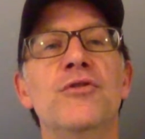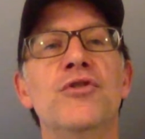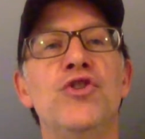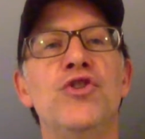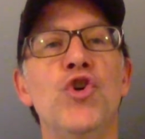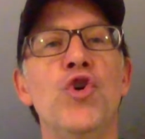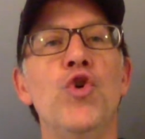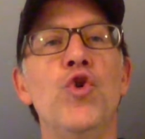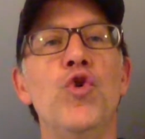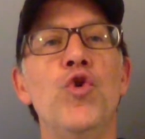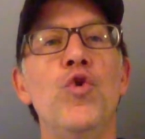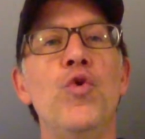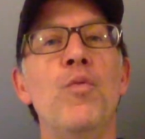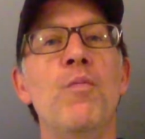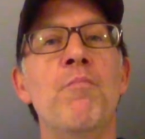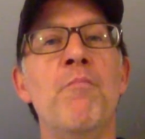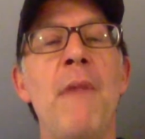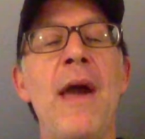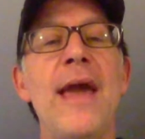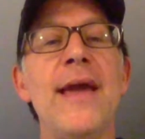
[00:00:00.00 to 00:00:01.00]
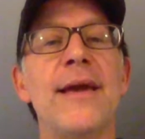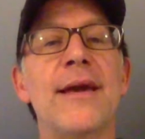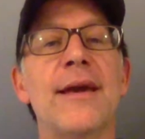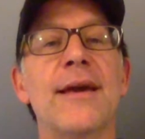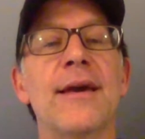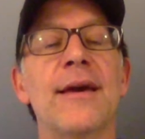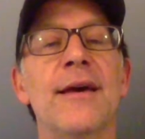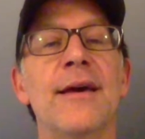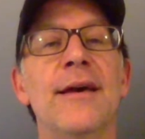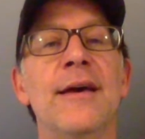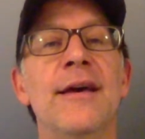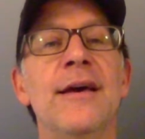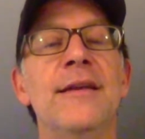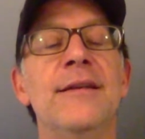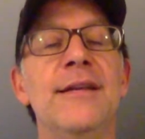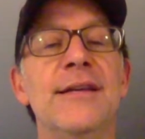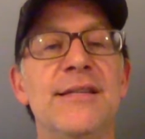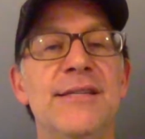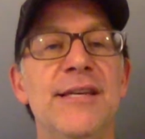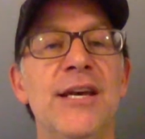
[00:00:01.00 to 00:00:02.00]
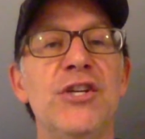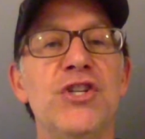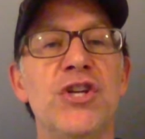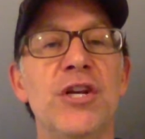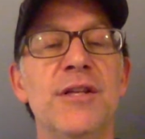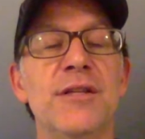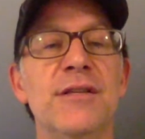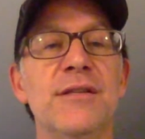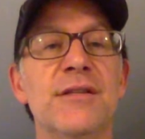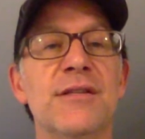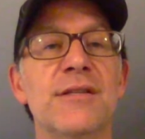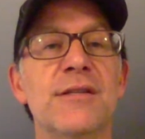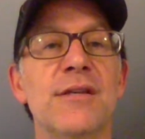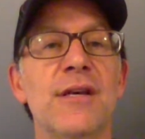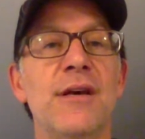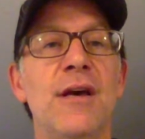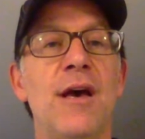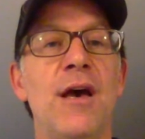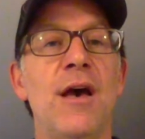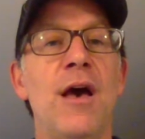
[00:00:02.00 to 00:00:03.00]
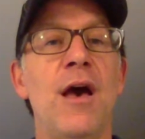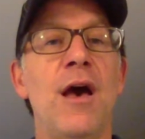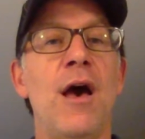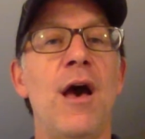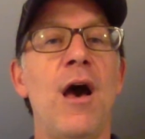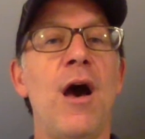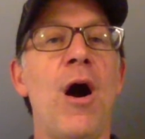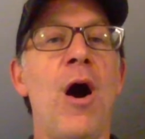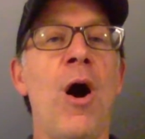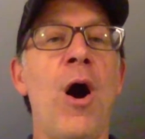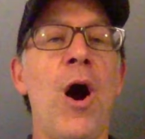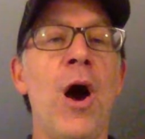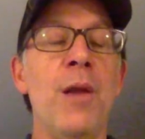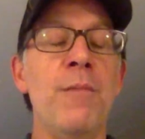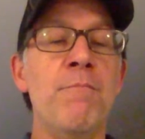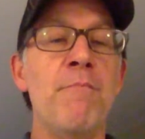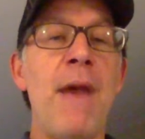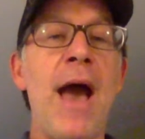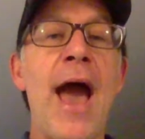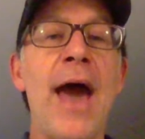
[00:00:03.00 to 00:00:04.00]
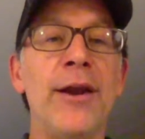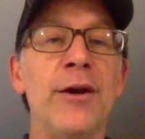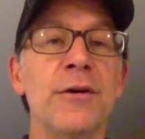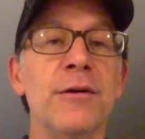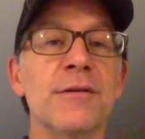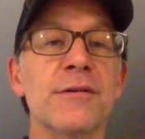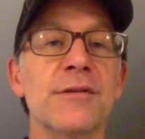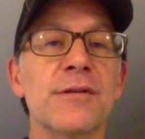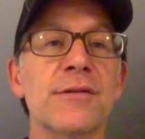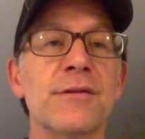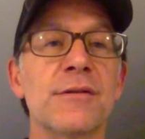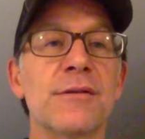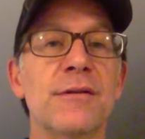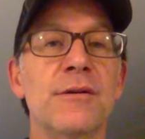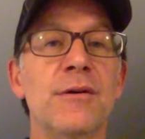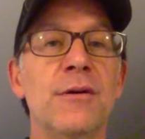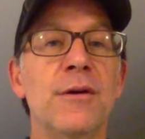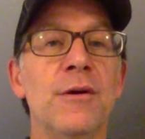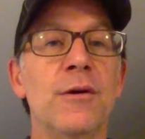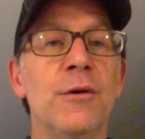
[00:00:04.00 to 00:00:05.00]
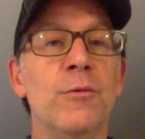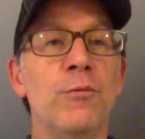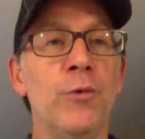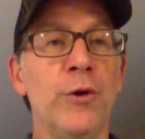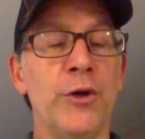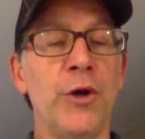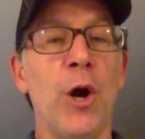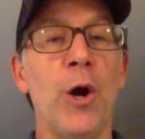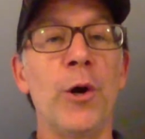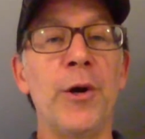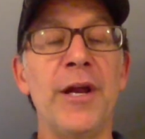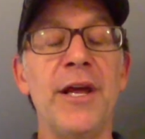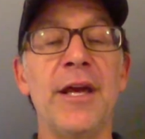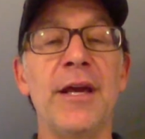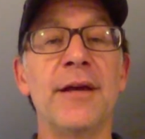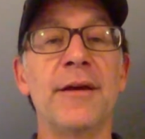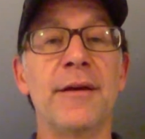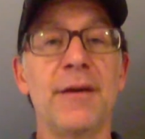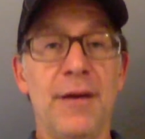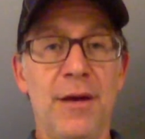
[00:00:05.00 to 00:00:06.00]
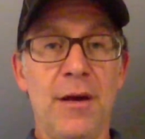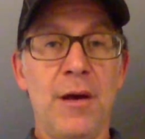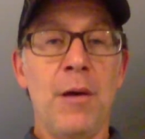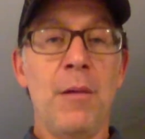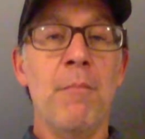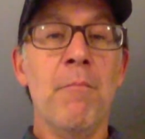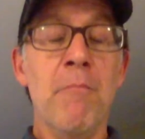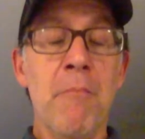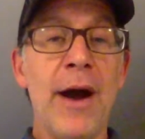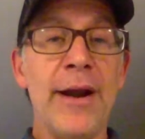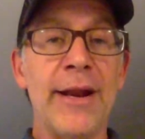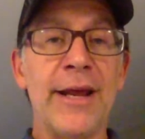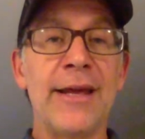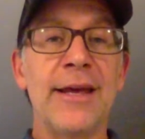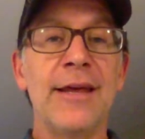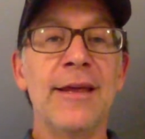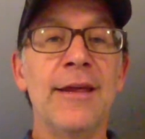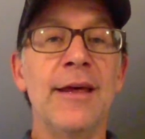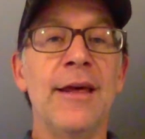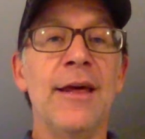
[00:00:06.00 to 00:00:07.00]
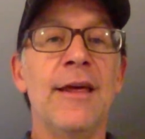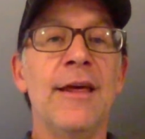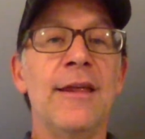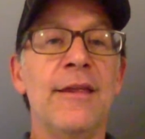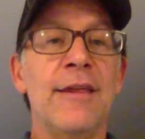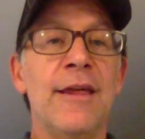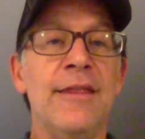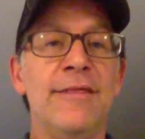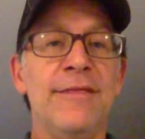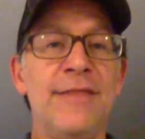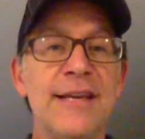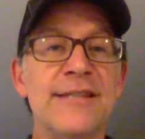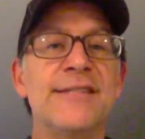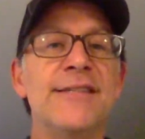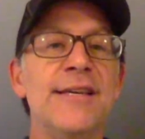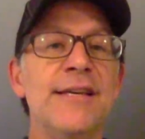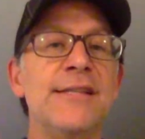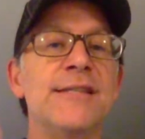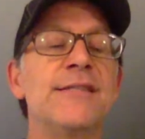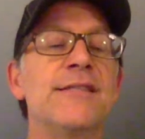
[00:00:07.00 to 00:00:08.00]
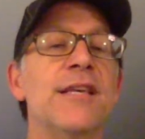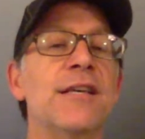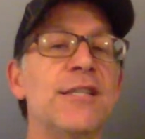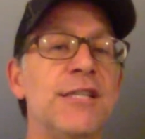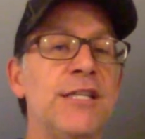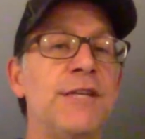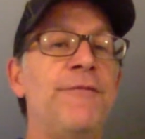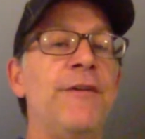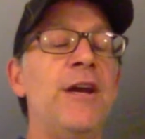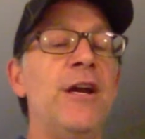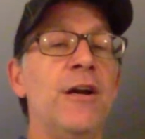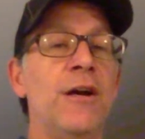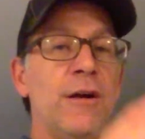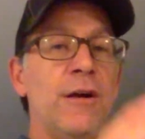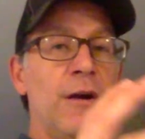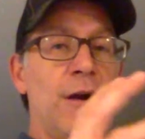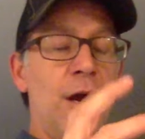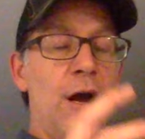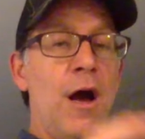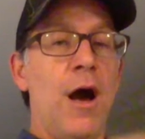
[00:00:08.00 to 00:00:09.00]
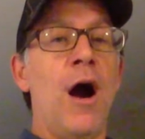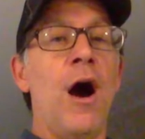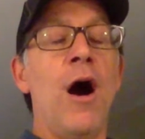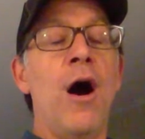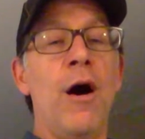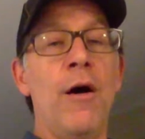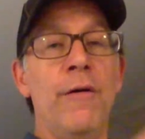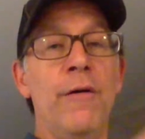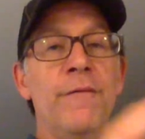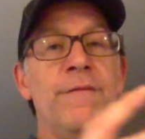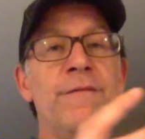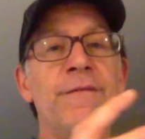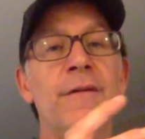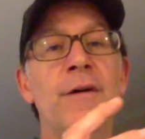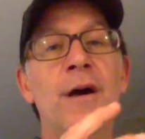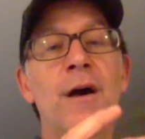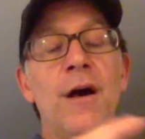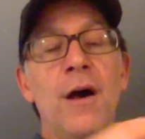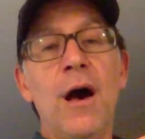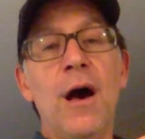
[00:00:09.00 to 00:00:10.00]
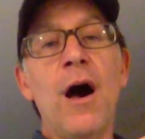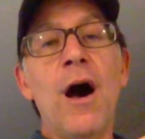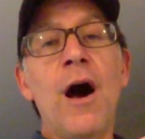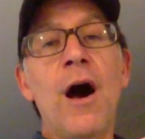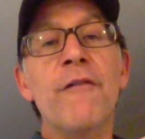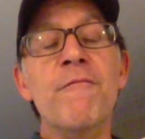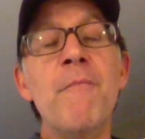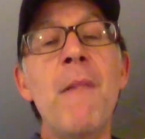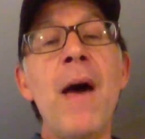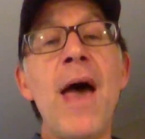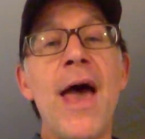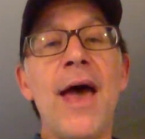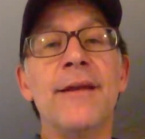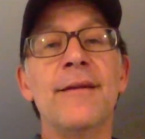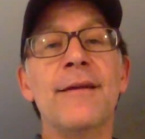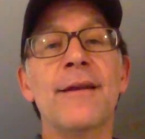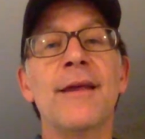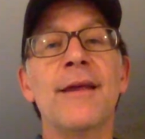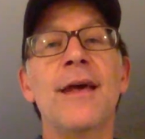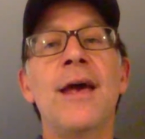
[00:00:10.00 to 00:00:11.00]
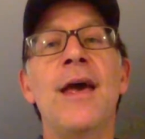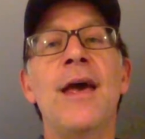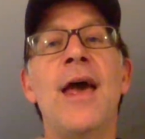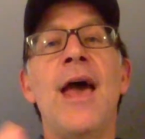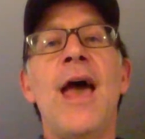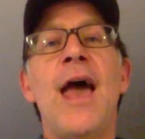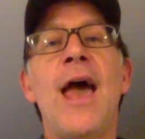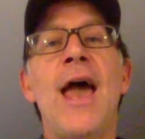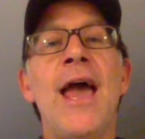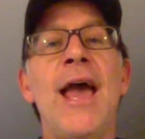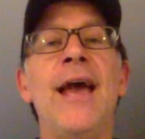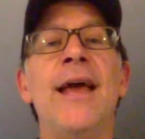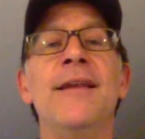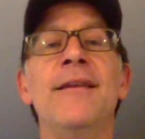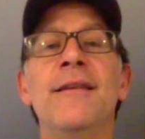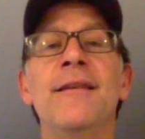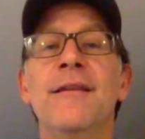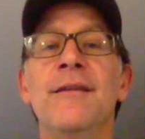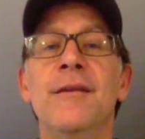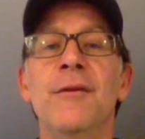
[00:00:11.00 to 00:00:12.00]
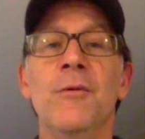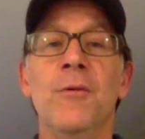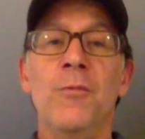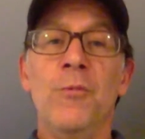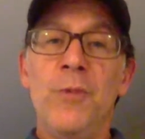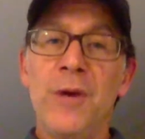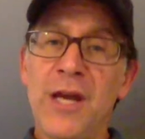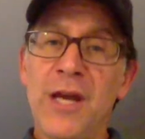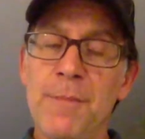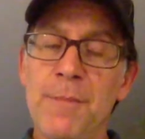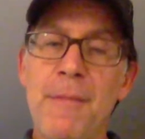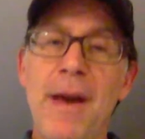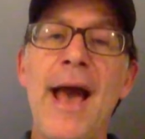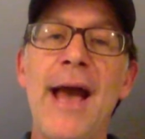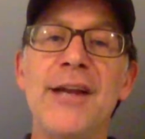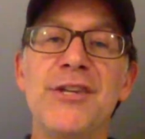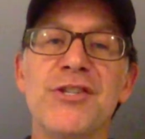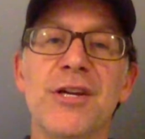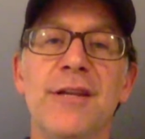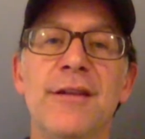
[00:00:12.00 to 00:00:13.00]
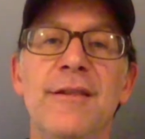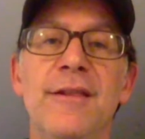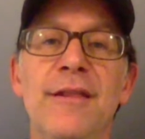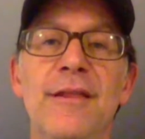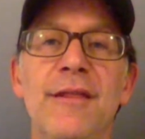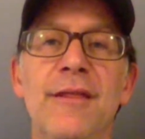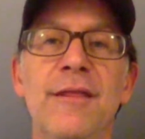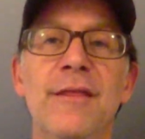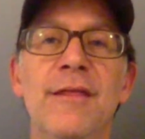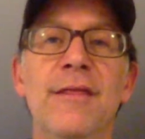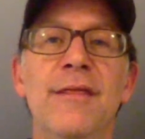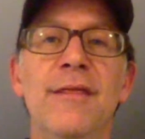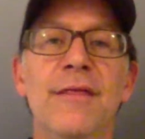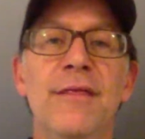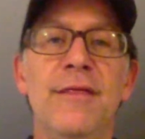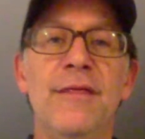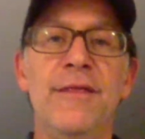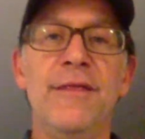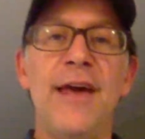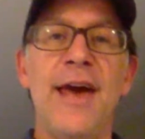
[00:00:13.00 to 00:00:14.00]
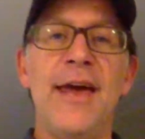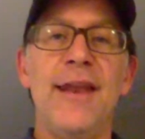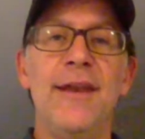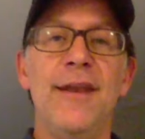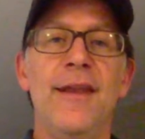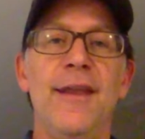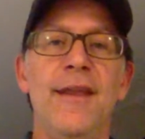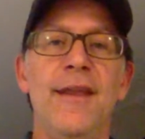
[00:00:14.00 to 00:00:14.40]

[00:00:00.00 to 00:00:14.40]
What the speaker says: to make decisions on matters regarding money. That this is the sphere of men. And we can imagine that